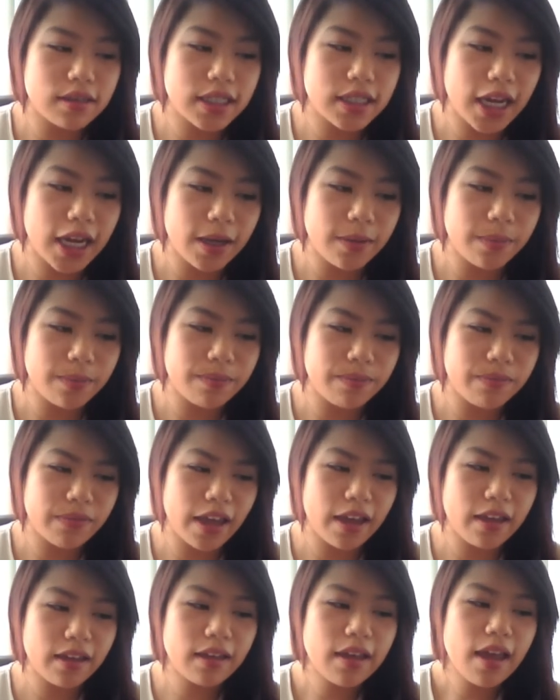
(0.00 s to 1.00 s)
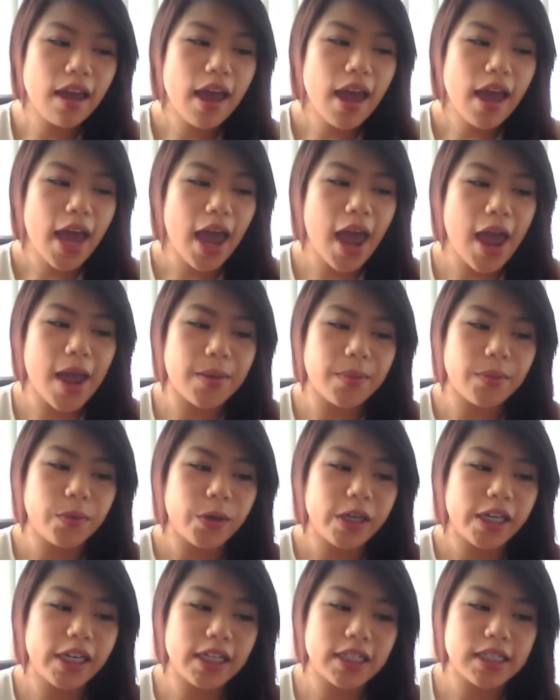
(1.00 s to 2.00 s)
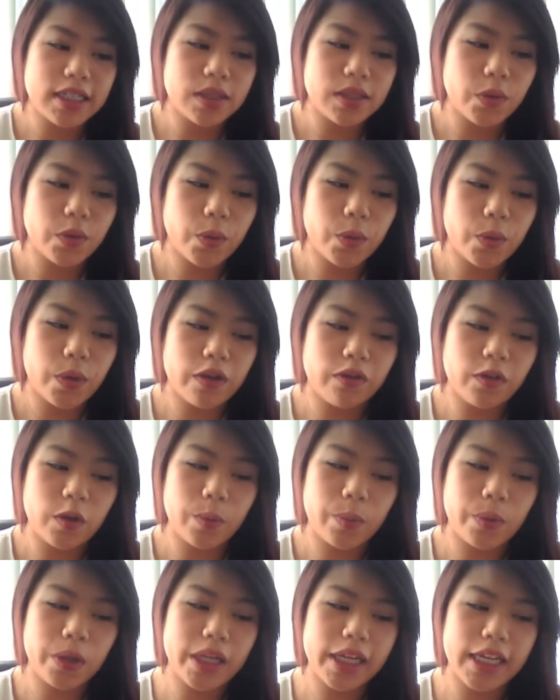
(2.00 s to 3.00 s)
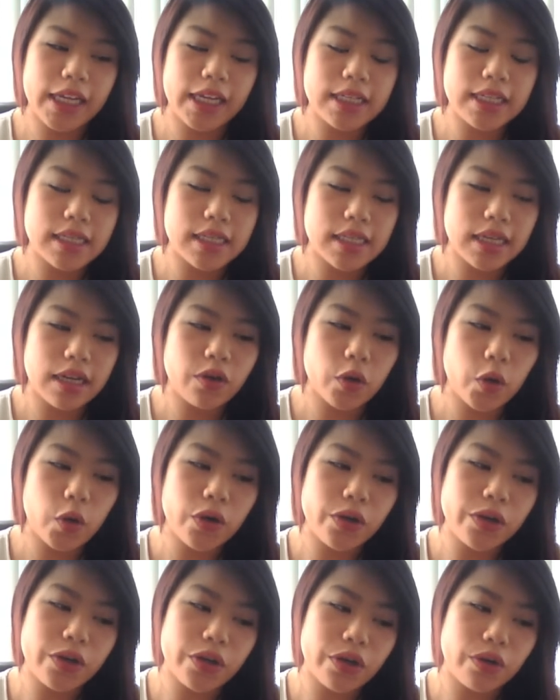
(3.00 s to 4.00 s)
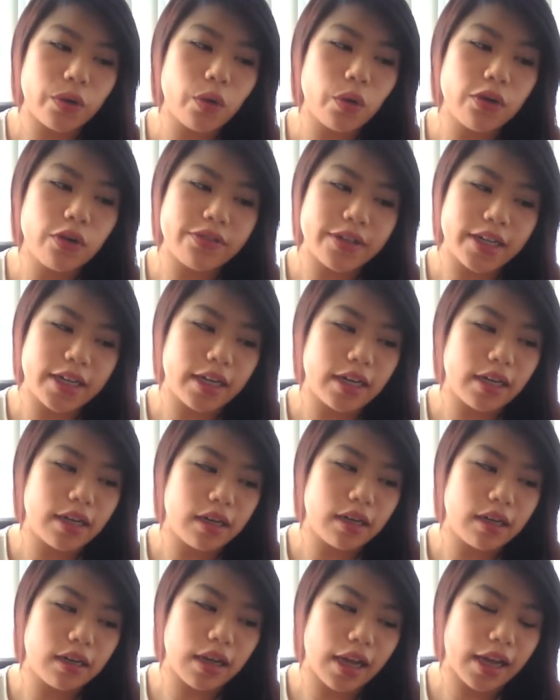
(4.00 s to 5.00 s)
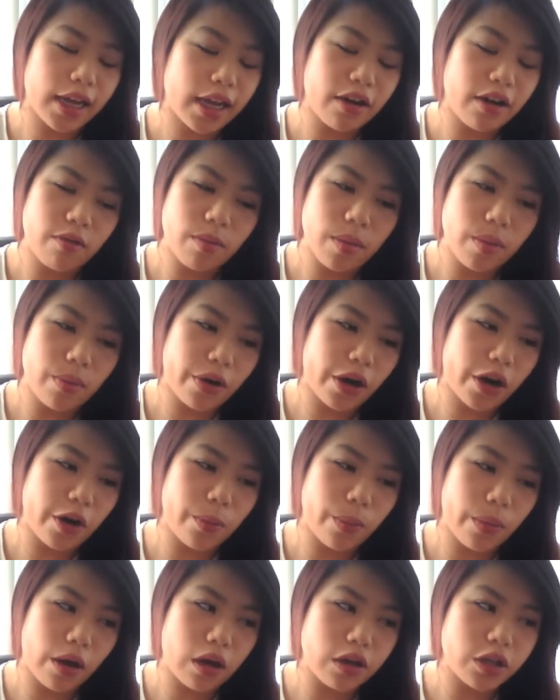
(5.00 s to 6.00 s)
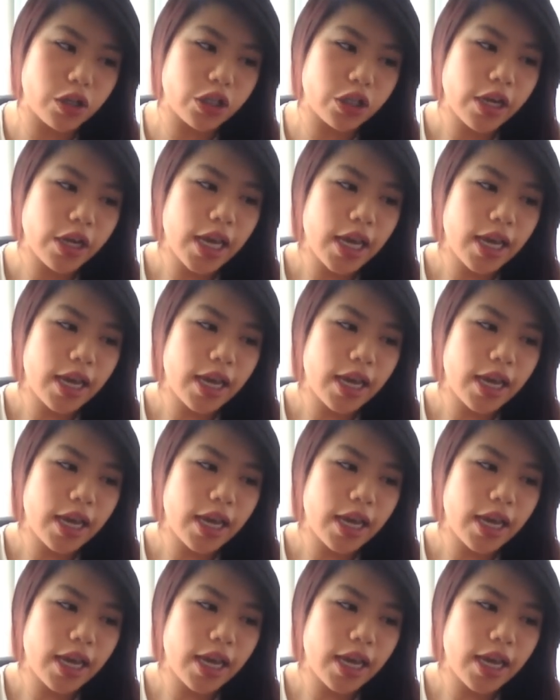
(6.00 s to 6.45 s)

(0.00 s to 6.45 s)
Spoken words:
type thing, whereas if you place an order over, I can't remember how much,